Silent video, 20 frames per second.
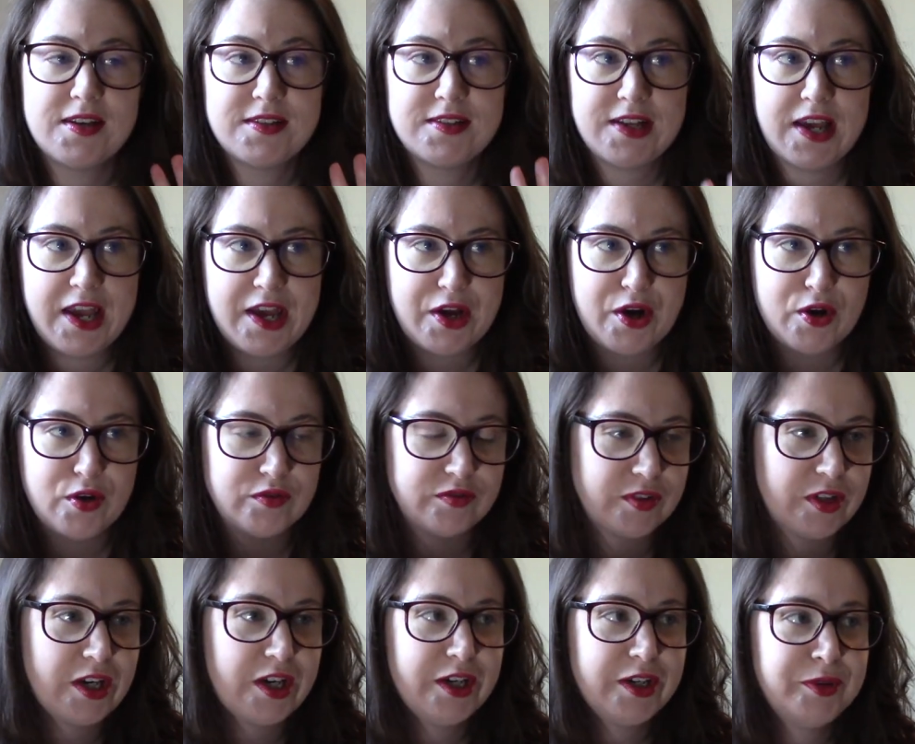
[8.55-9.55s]

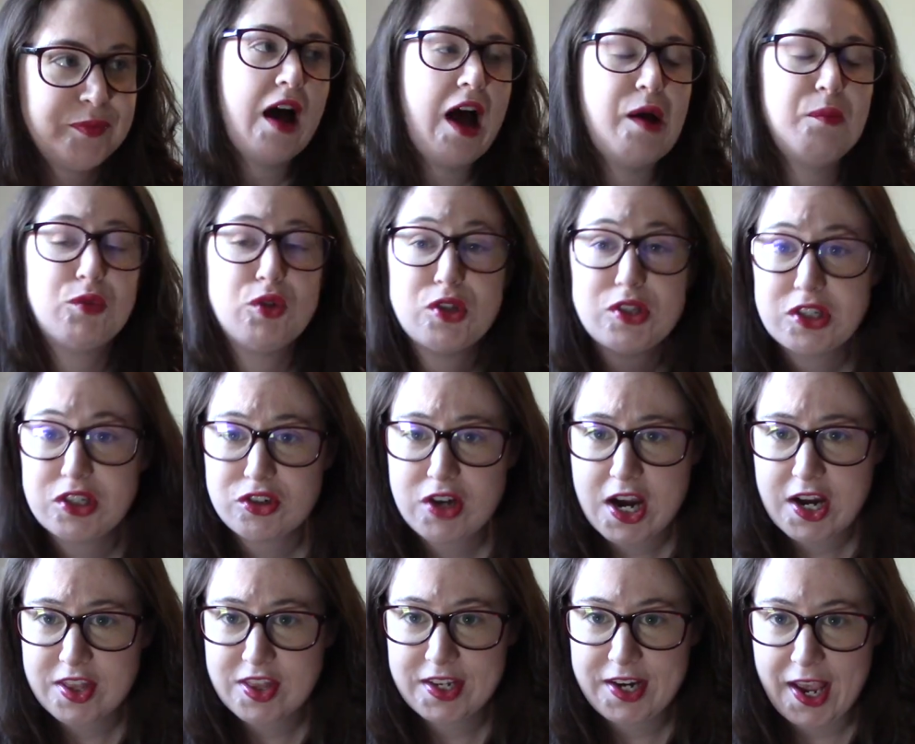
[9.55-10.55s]
takeover. I'm losing
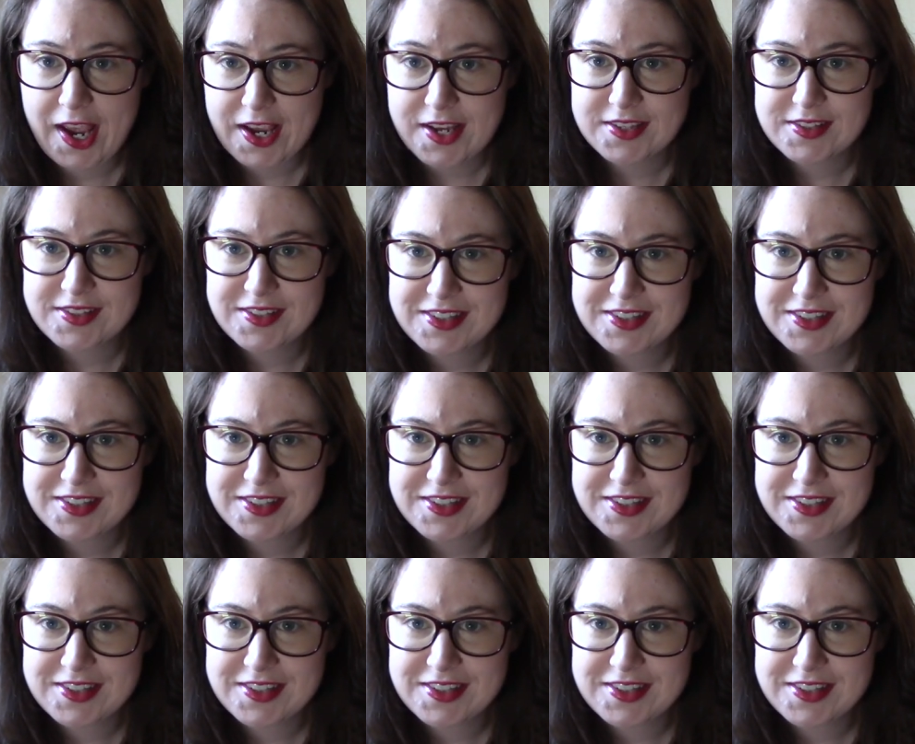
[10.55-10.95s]
track of the days,